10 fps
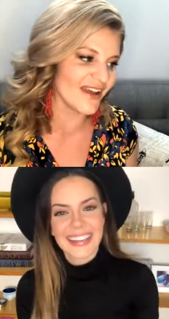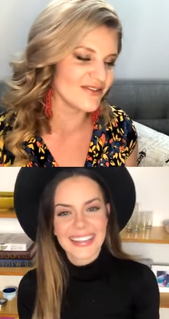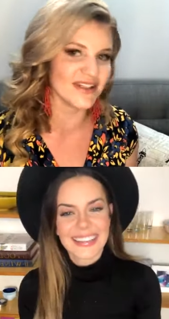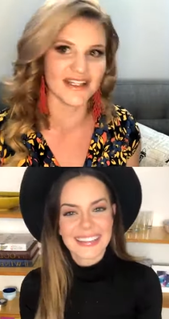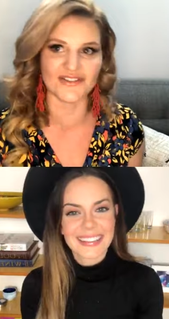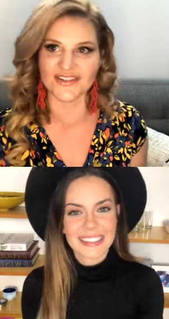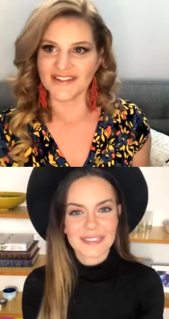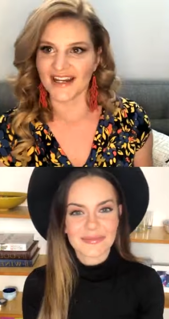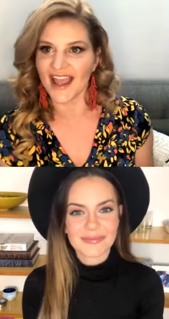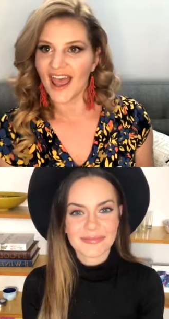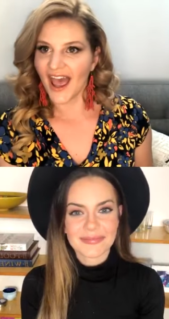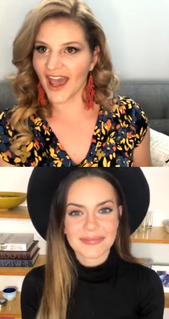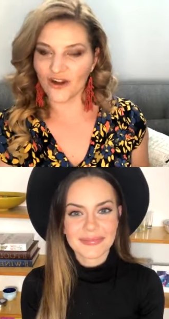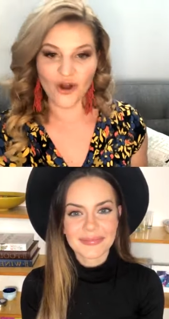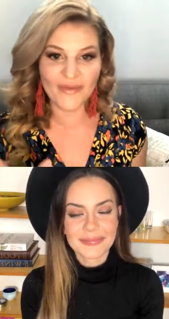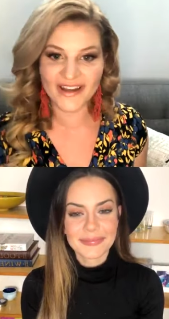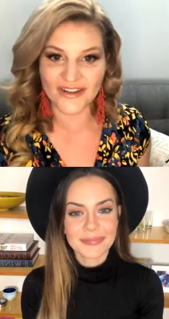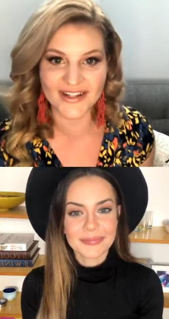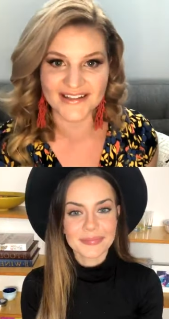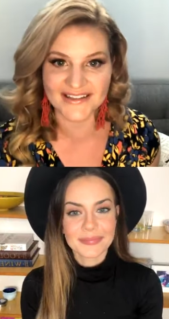Speaker 1: really interesting. And oh my
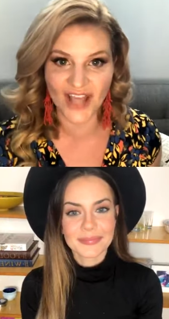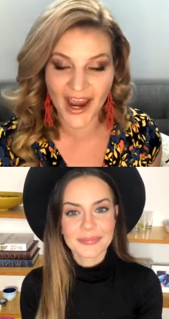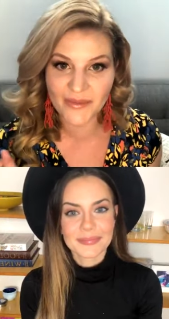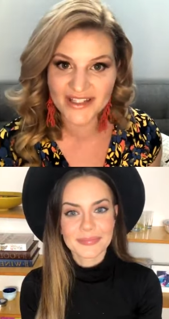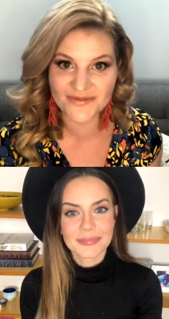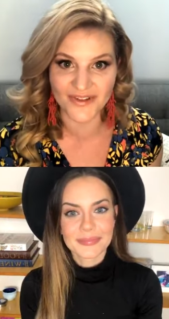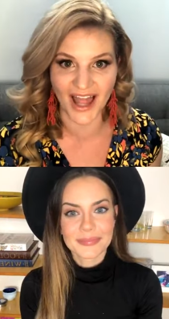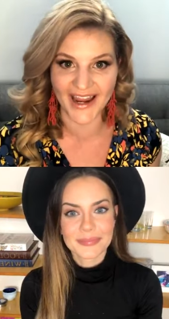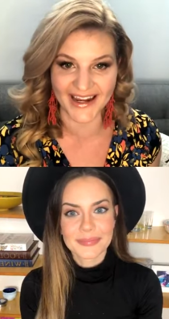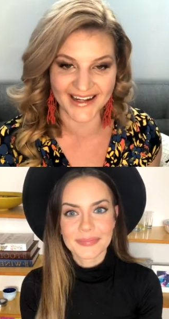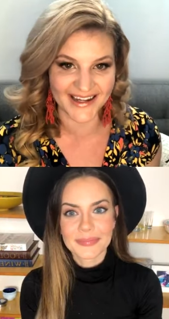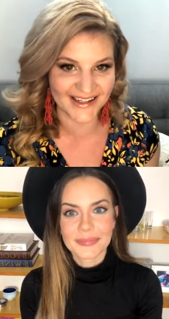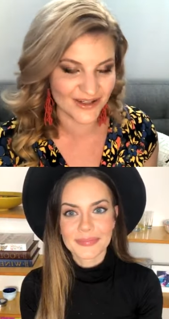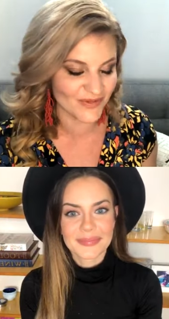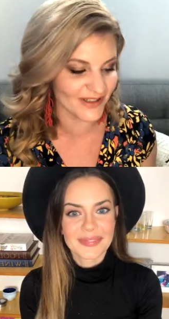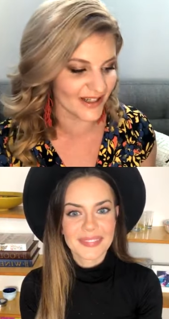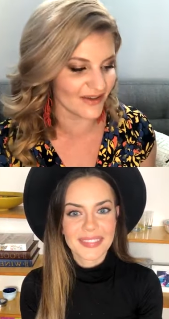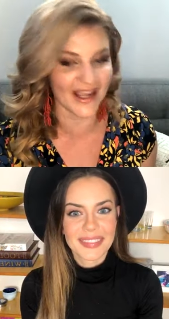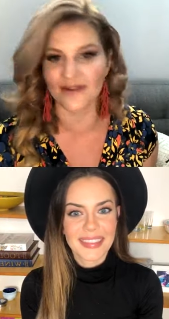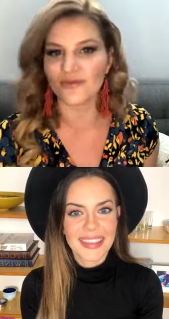goodness, time is flying. Can you believe,
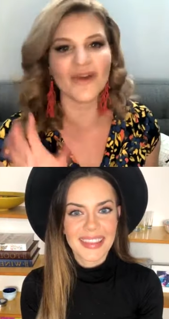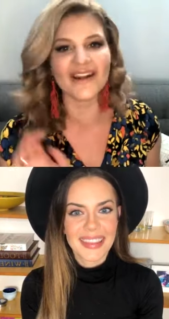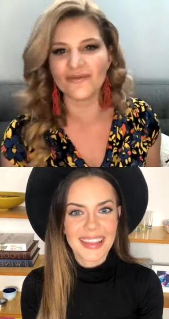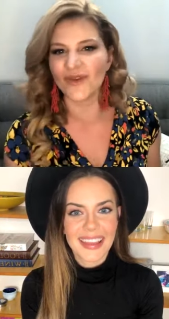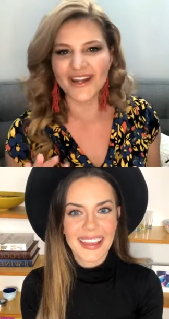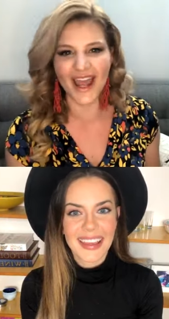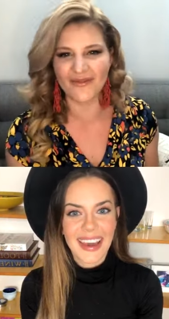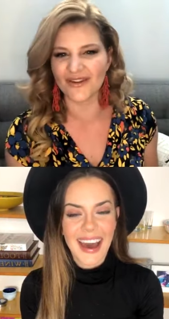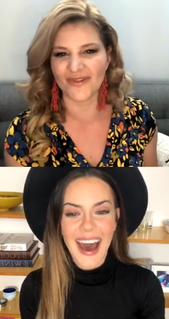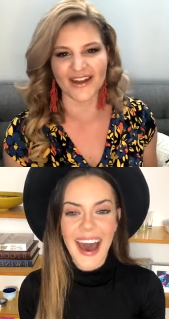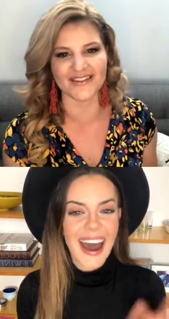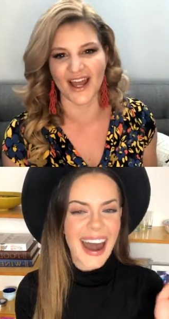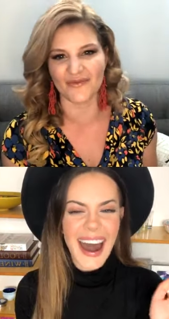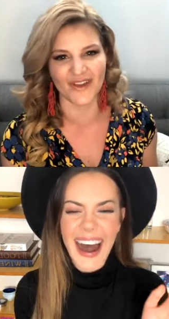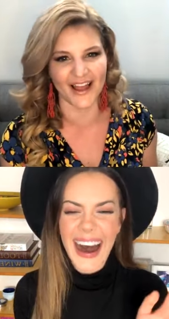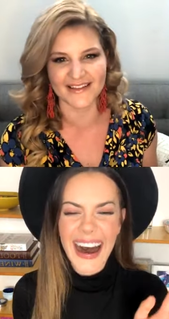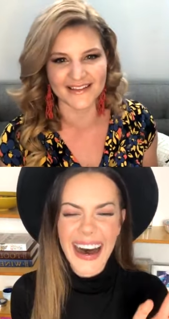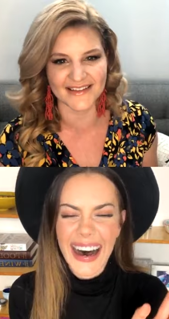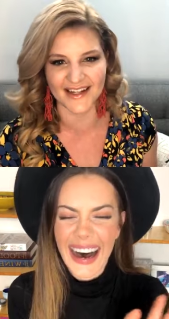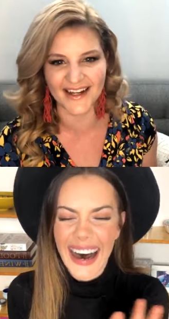like when, when you're having fun, time flies,
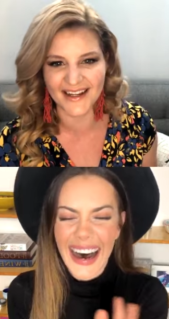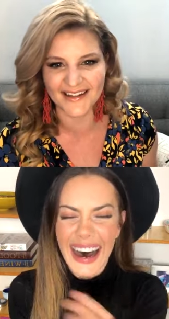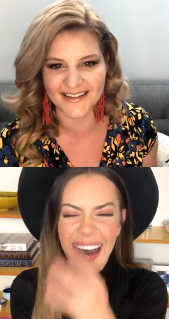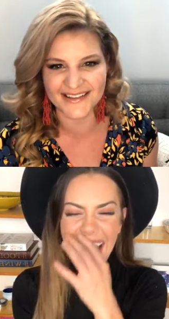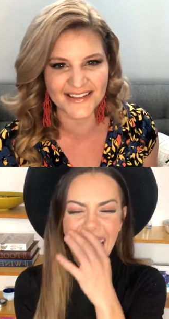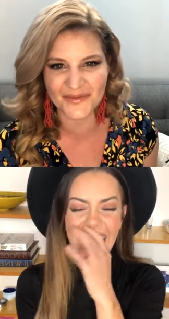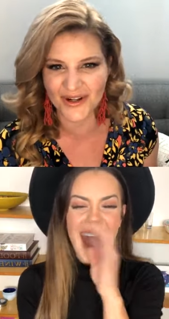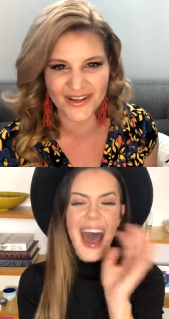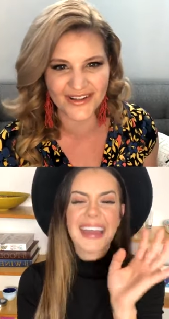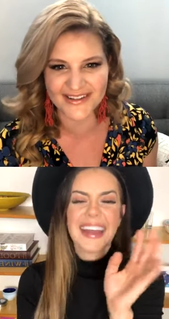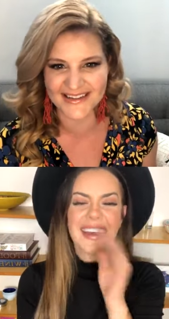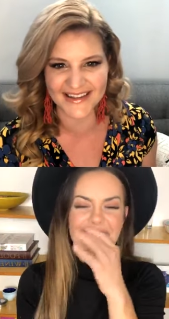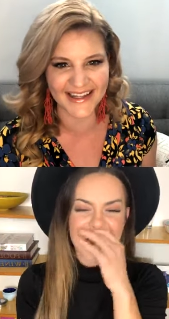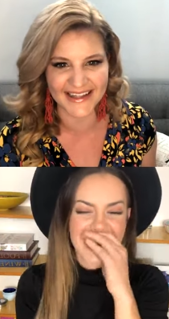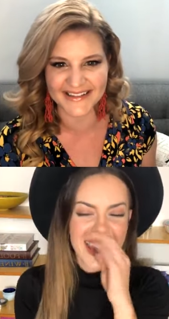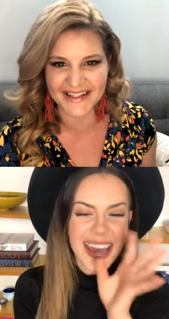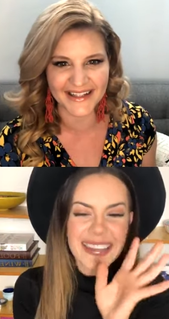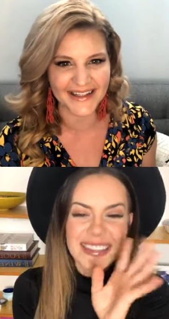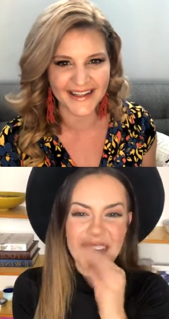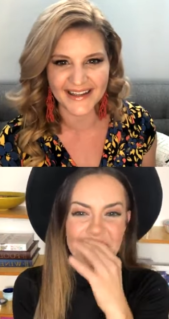doesn't
Speaker 2: it? It's just one of those oh, yeah. things. It's
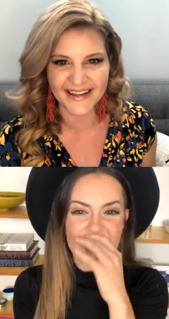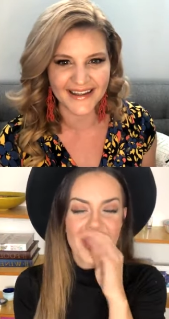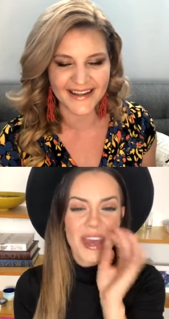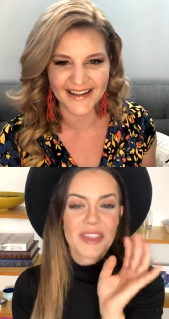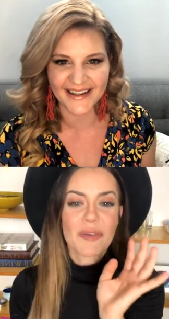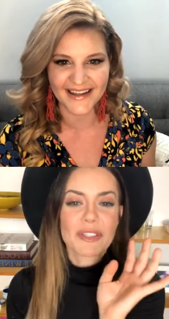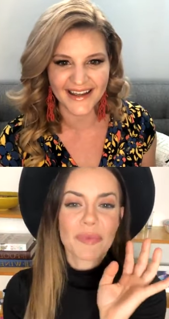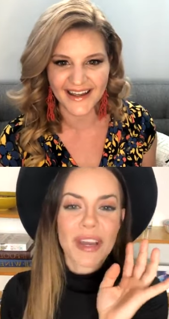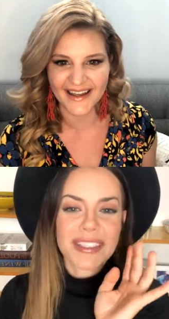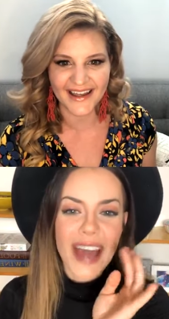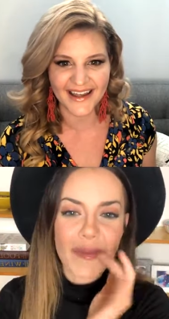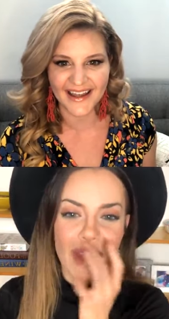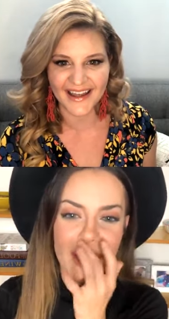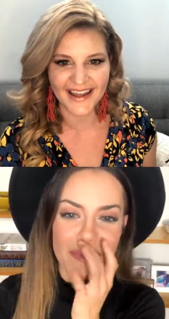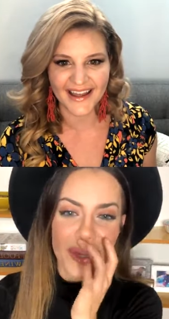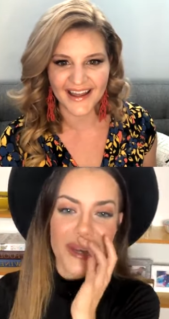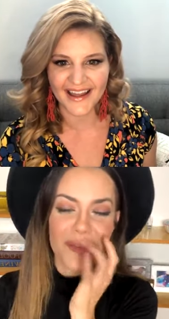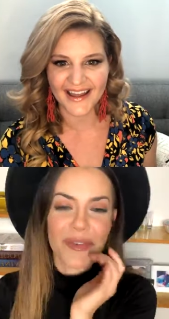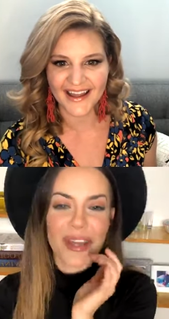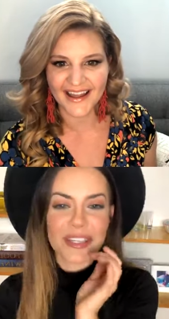so true. There was one time, guys, when,
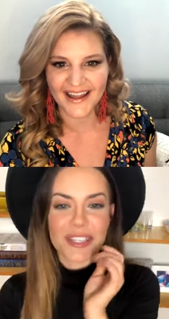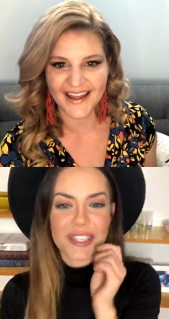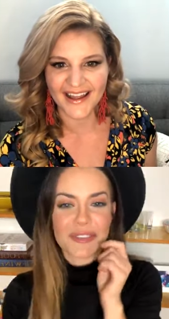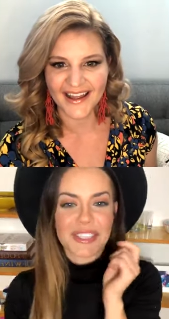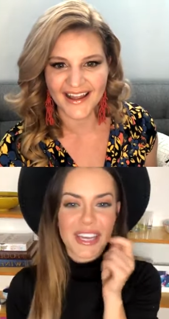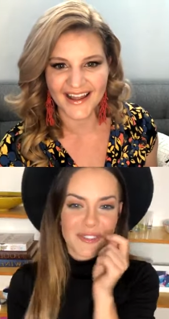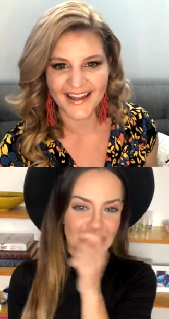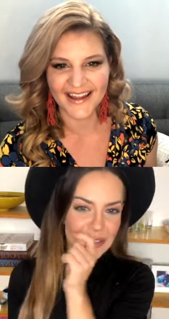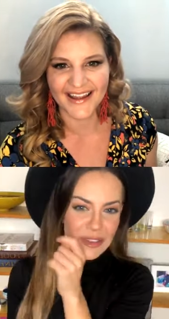when she was getting ready with her